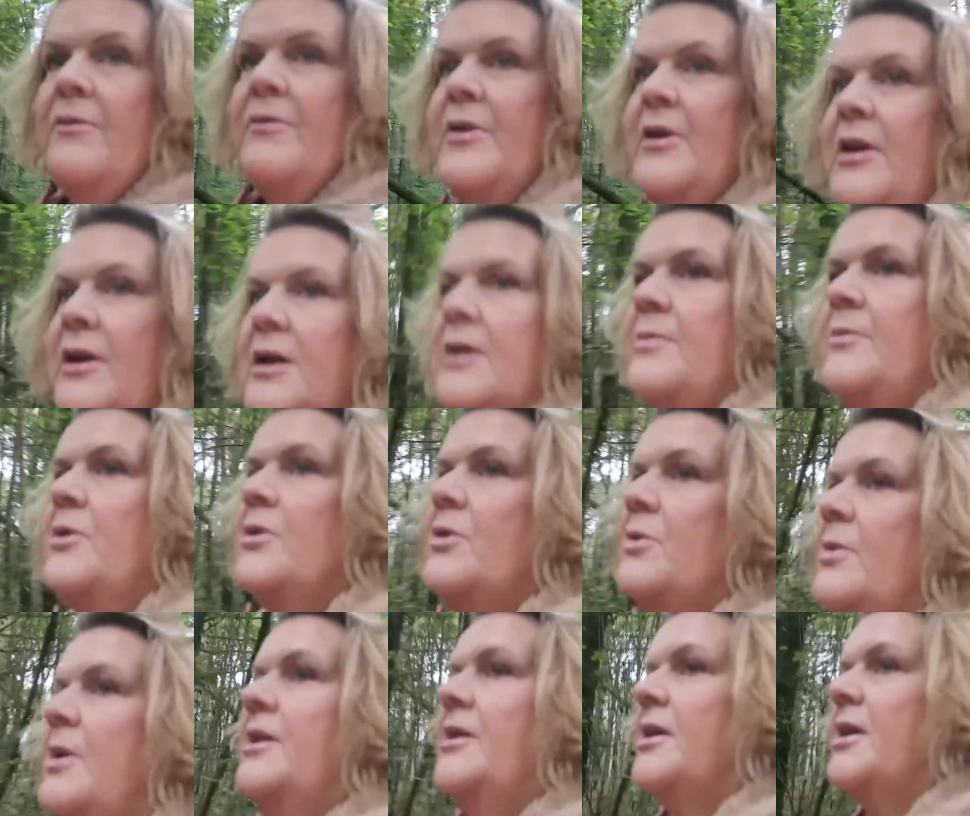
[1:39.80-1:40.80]
I feel like I'm not
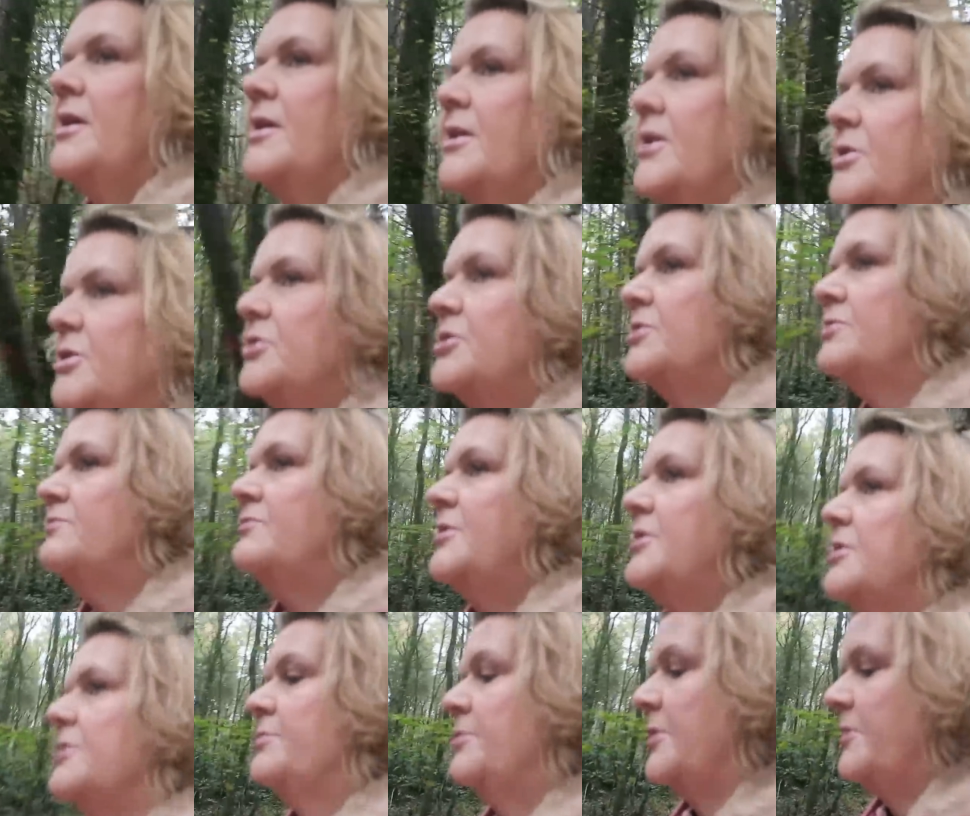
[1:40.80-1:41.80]
quite getting into the
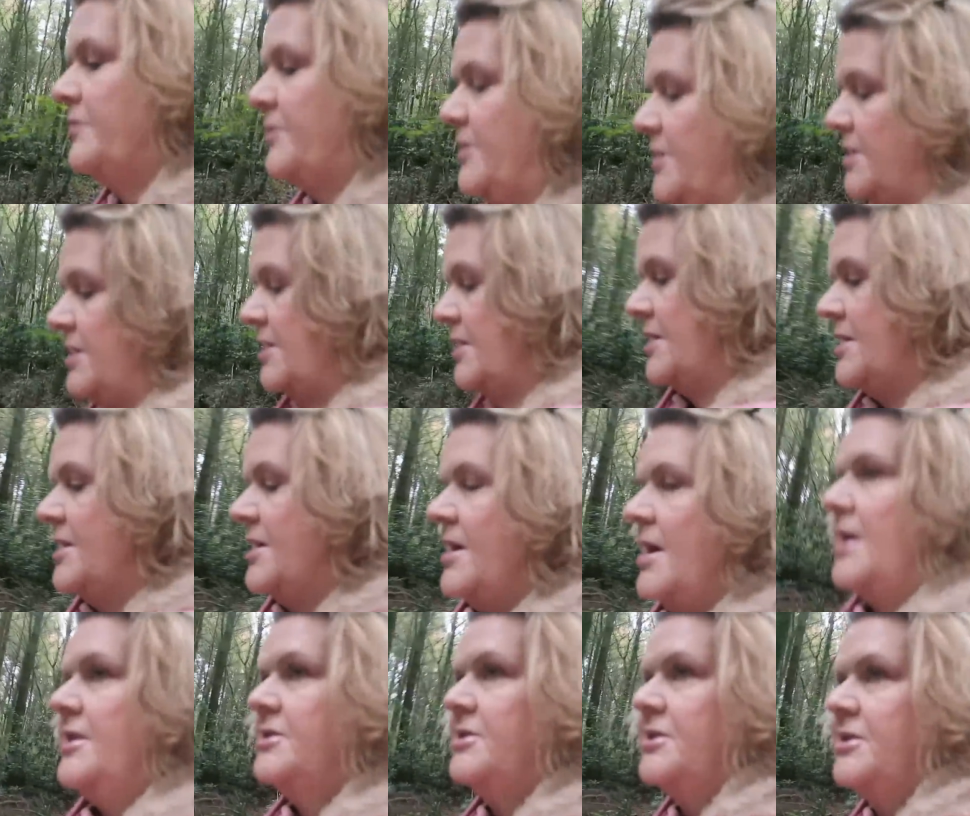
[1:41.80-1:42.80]
rhythm of the
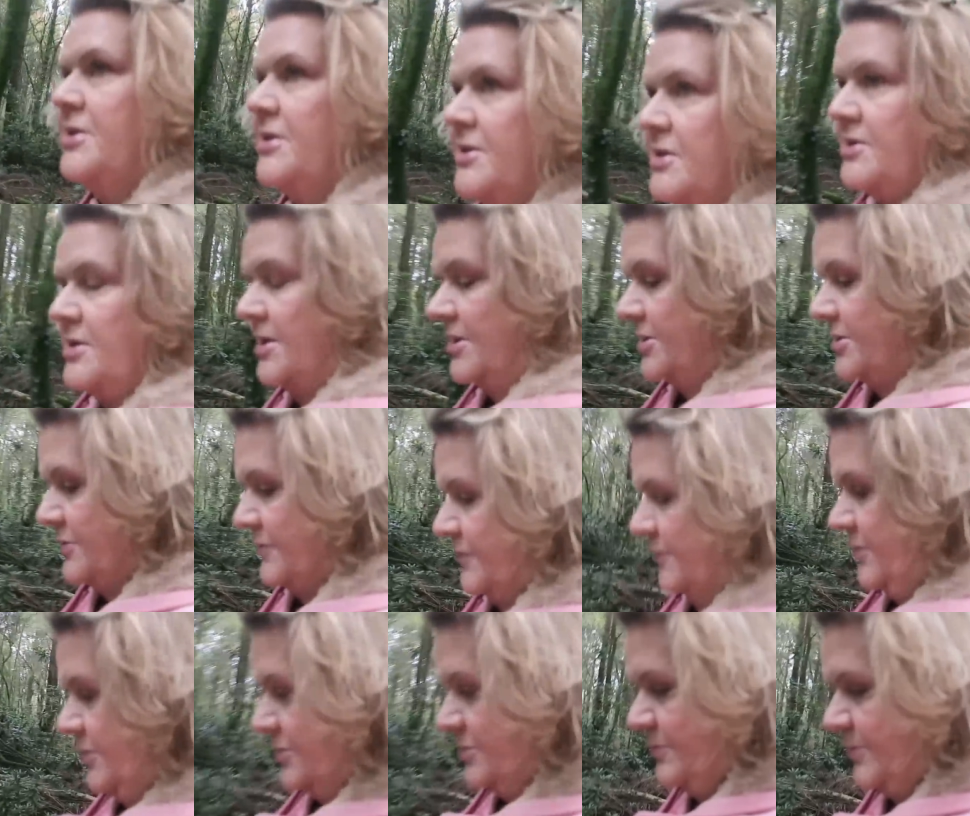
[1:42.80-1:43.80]
editing side of
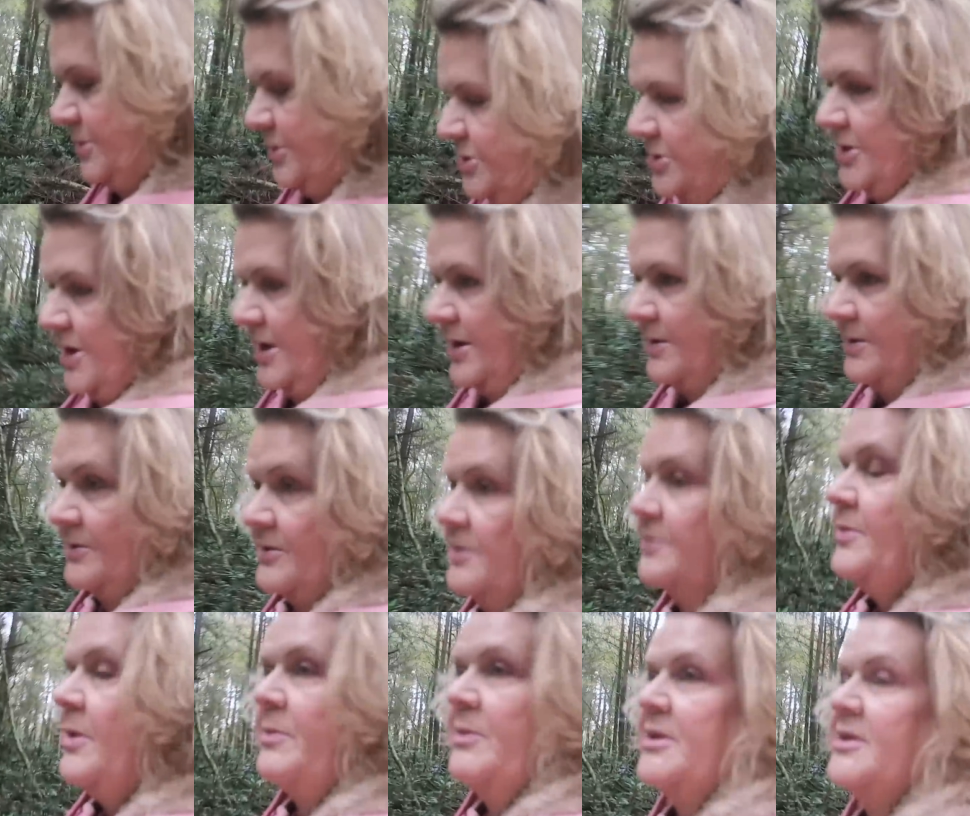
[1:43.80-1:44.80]
Vlogmas yet,
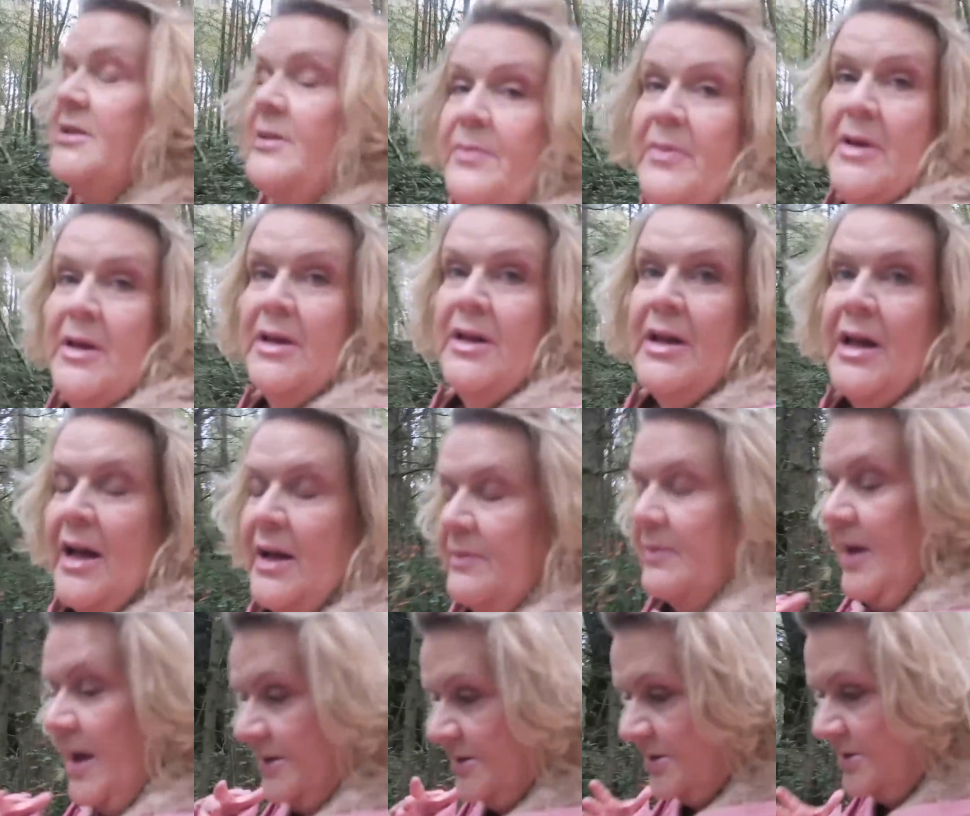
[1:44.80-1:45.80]
probably because I'm
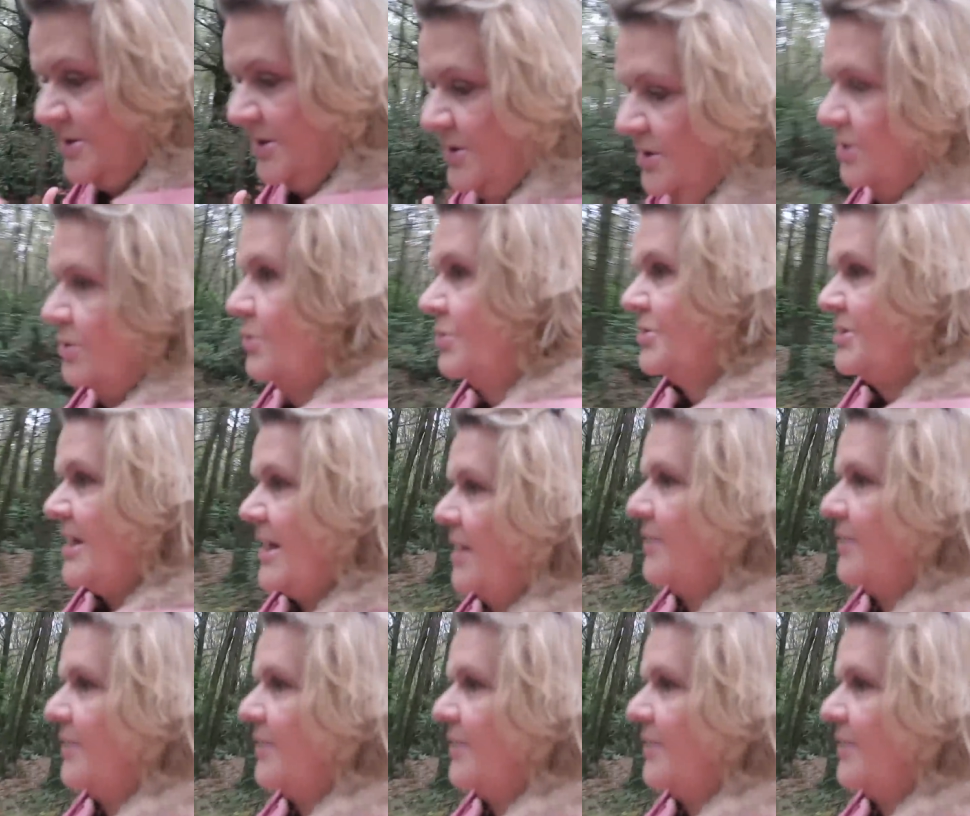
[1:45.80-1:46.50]
editing a lot